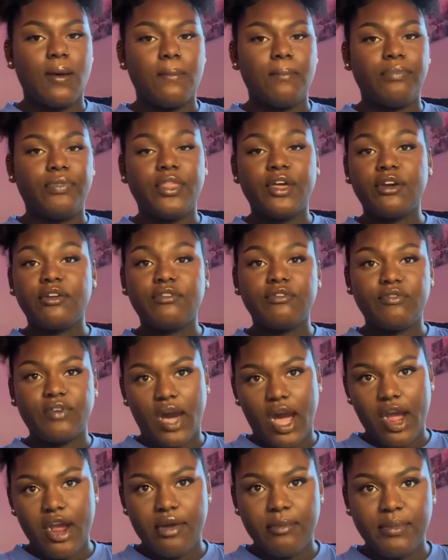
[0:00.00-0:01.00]
their
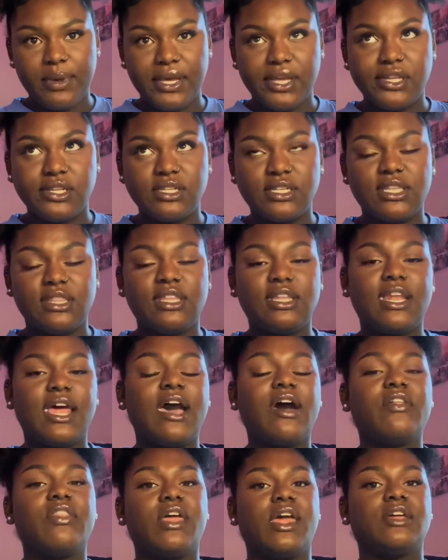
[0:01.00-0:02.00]
environment, and then
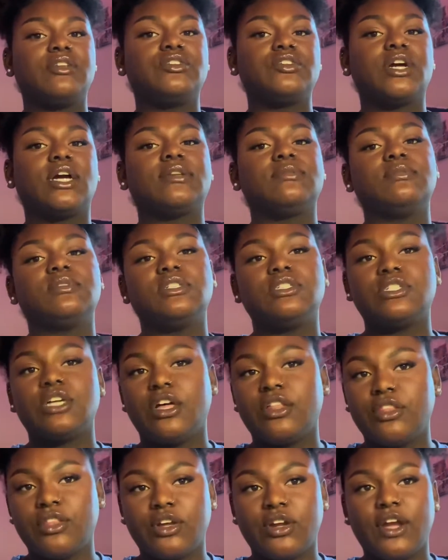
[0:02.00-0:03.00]
how they interact with each
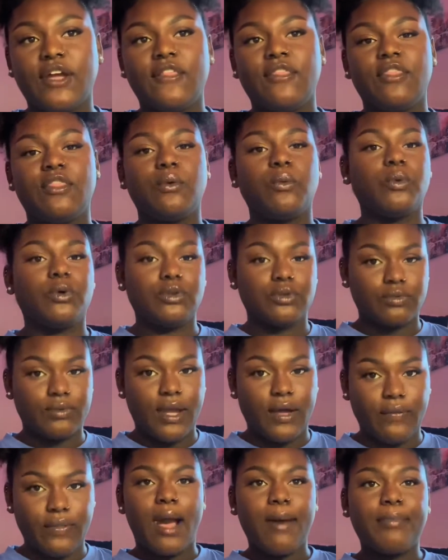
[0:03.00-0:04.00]
other and the world around them.